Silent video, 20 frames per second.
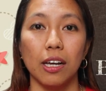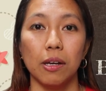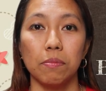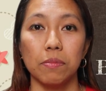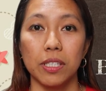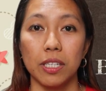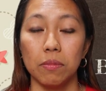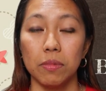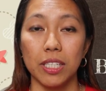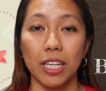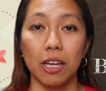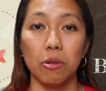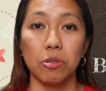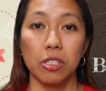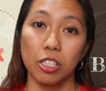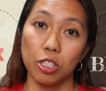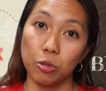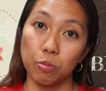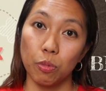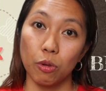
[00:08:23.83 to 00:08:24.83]
Sometimes
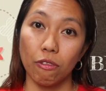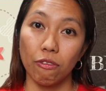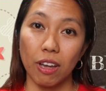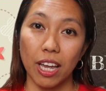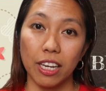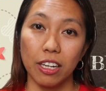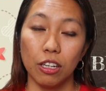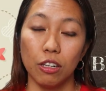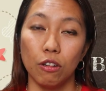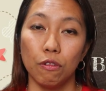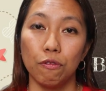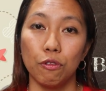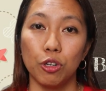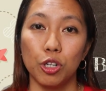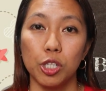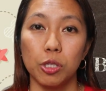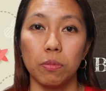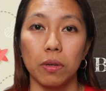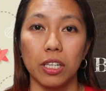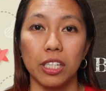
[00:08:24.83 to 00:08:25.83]
it's provided of
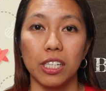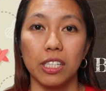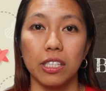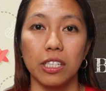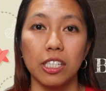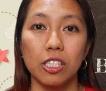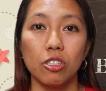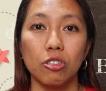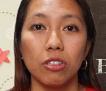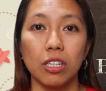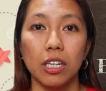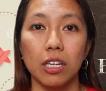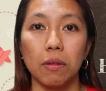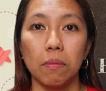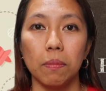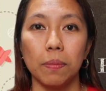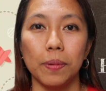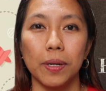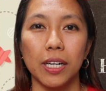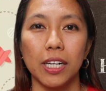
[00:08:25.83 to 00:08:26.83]
course by the
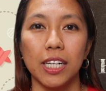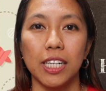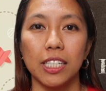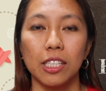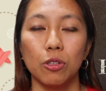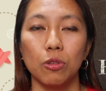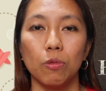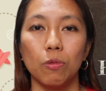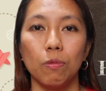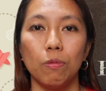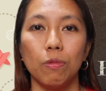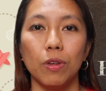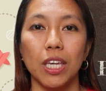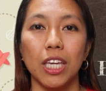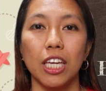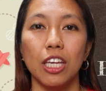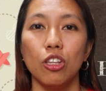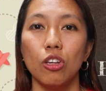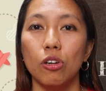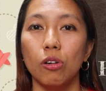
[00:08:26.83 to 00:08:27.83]
district, but
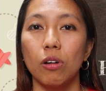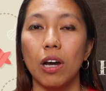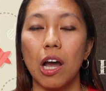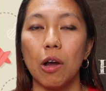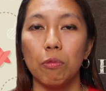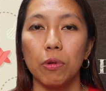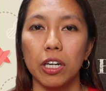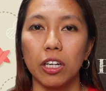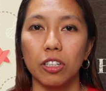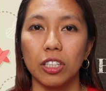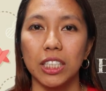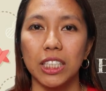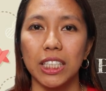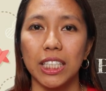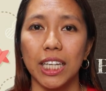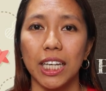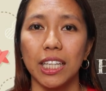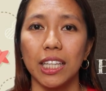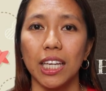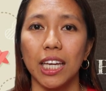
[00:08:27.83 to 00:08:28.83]
we know our
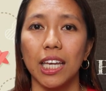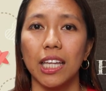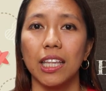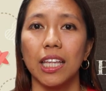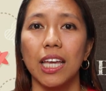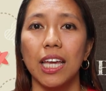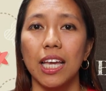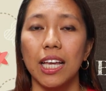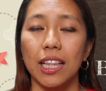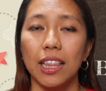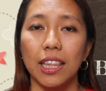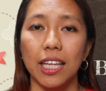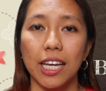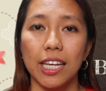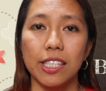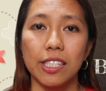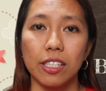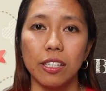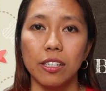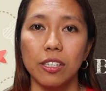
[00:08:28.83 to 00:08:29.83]
content and
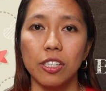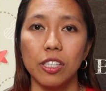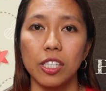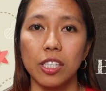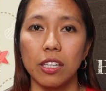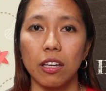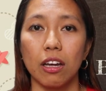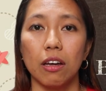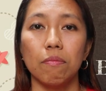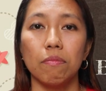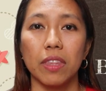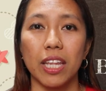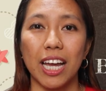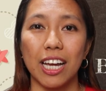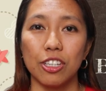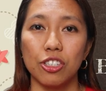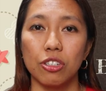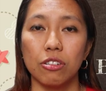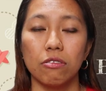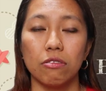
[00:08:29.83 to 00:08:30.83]
lessons come
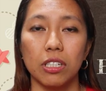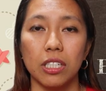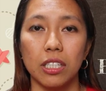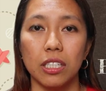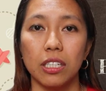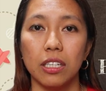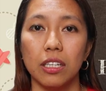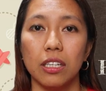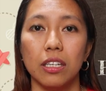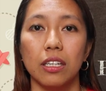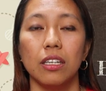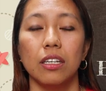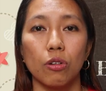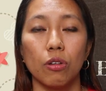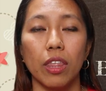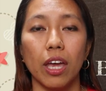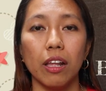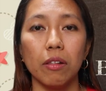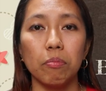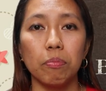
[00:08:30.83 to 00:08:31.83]
naturally. So
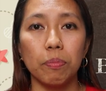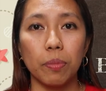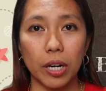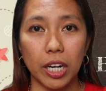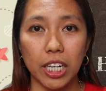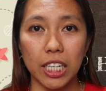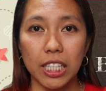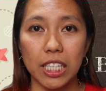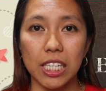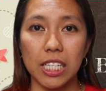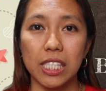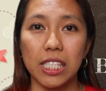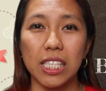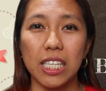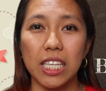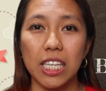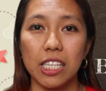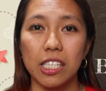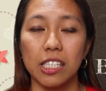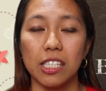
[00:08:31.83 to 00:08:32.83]
that part is
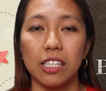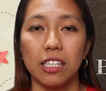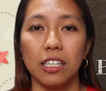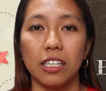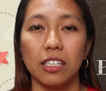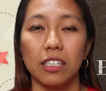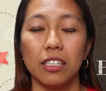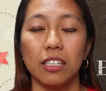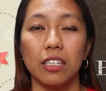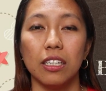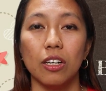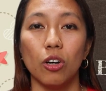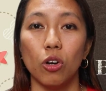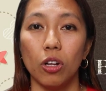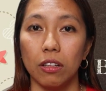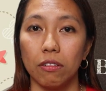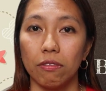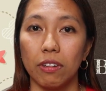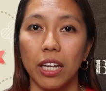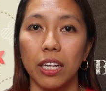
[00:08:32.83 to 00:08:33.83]
easier
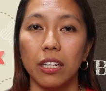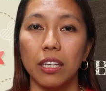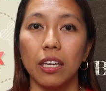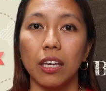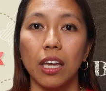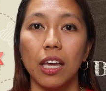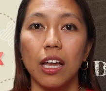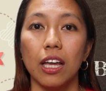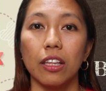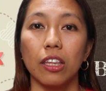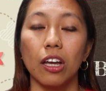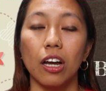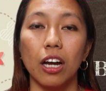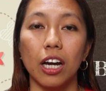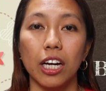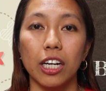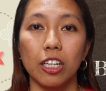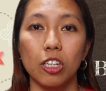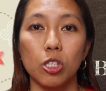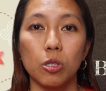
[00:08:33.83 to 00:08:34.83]
already. The
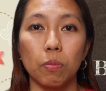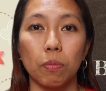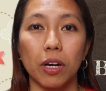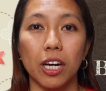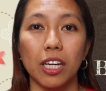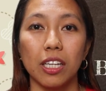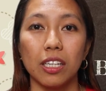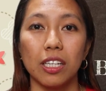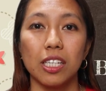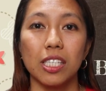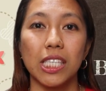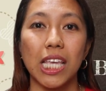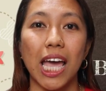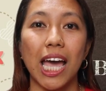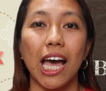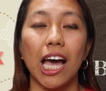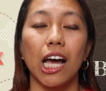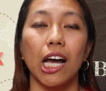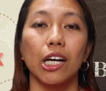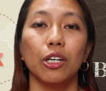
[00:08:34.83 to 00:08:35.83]
hardest part is
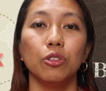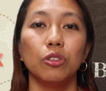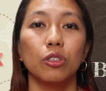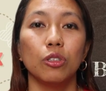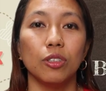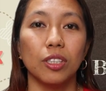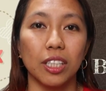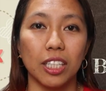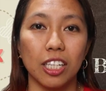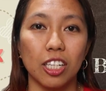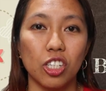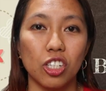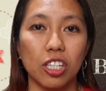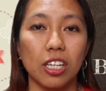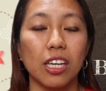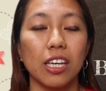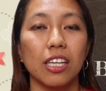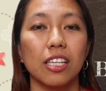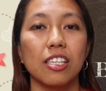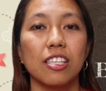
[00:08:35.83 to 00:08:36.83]
how to teach
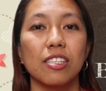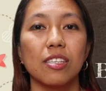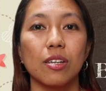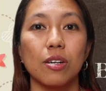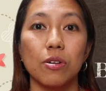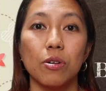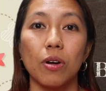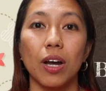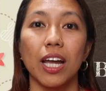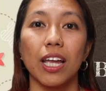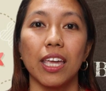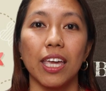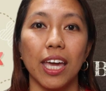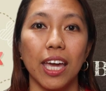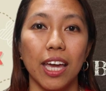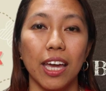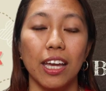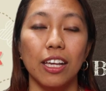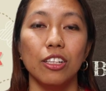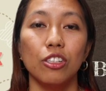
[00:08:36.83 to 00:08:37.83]
it. So
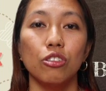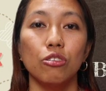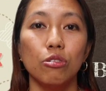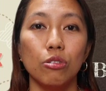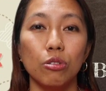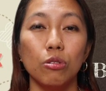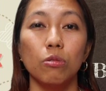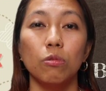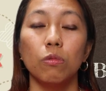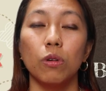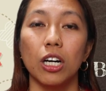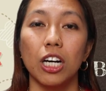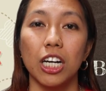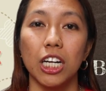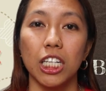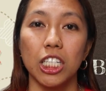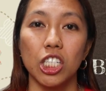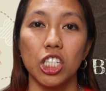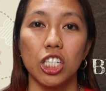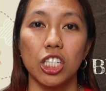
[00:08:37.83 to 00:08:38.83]
again, do
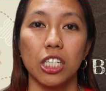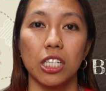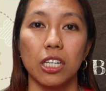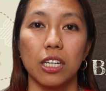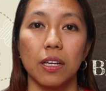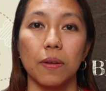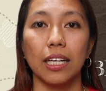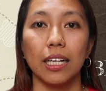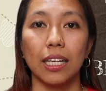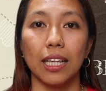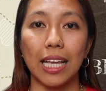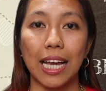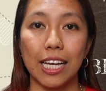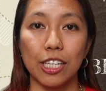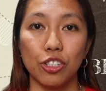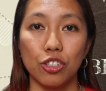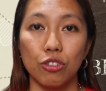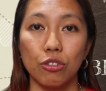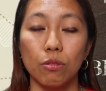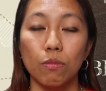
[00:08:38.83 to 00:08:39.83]
watch
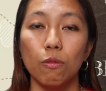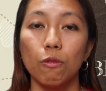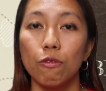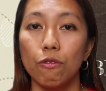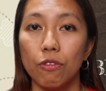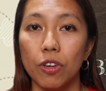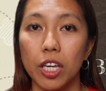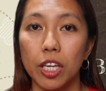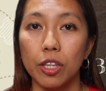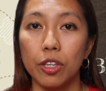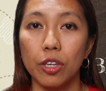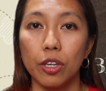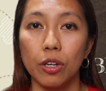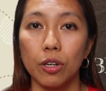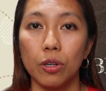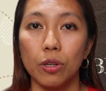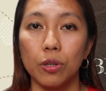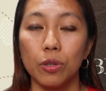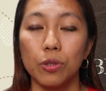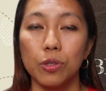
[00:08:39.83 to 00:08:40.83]
classroom
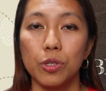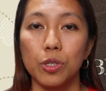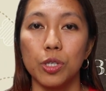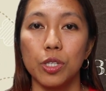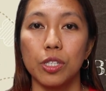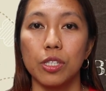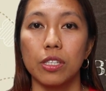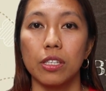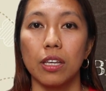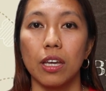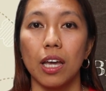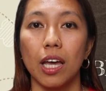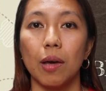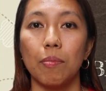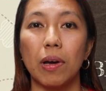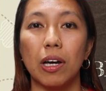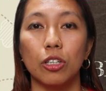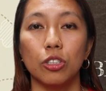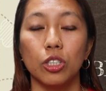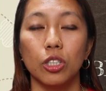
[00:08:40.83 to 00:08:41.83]
videos
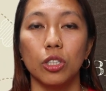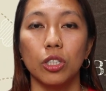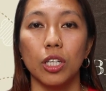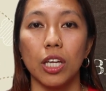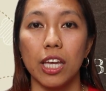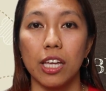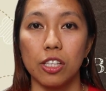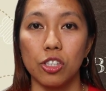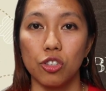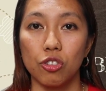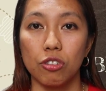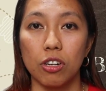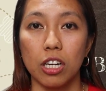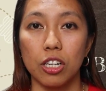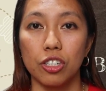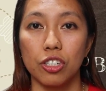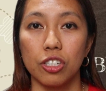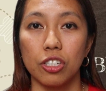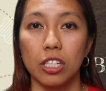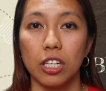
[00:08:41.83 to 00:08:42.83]
about
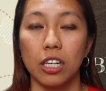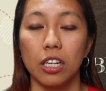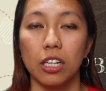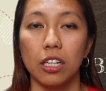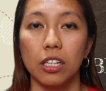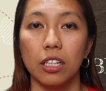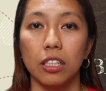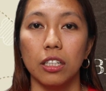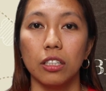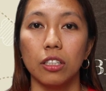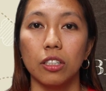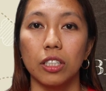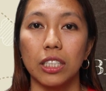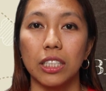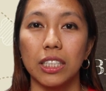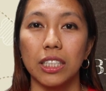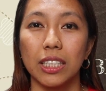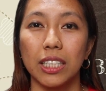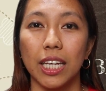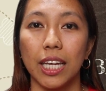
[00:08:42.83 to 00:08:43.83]
instructional
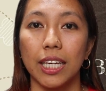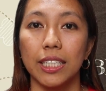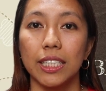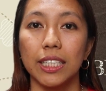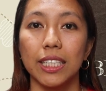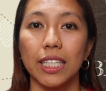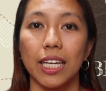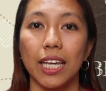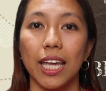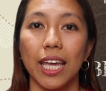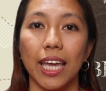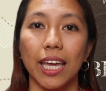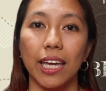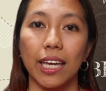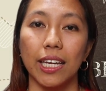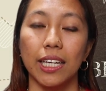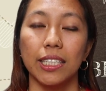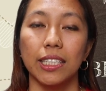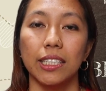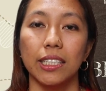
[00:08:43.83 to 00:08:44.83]
content
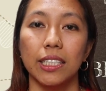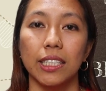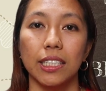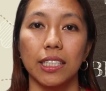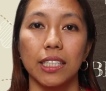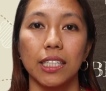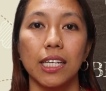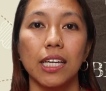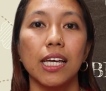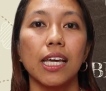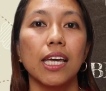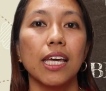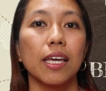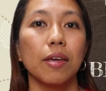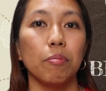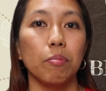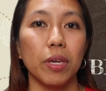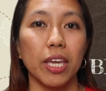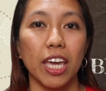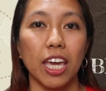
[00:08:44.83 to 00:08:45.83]
and
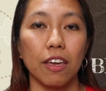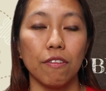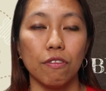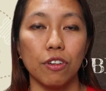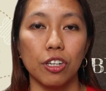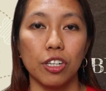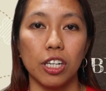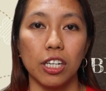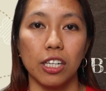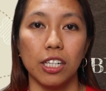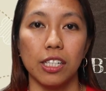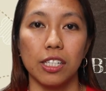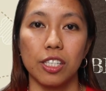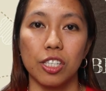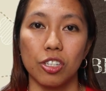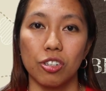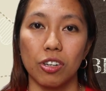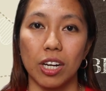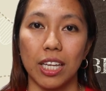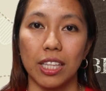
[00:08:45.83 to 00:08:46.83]
behavioral
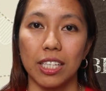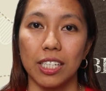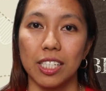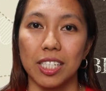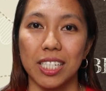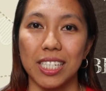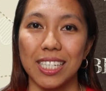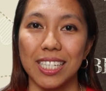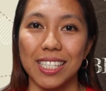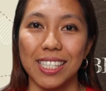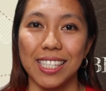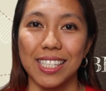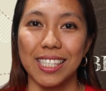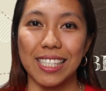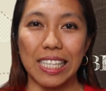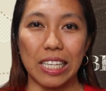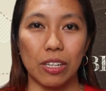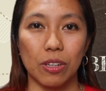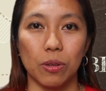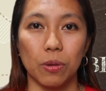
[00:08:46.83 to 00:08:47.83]

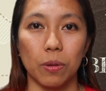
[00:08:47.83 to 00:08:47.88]
strategies.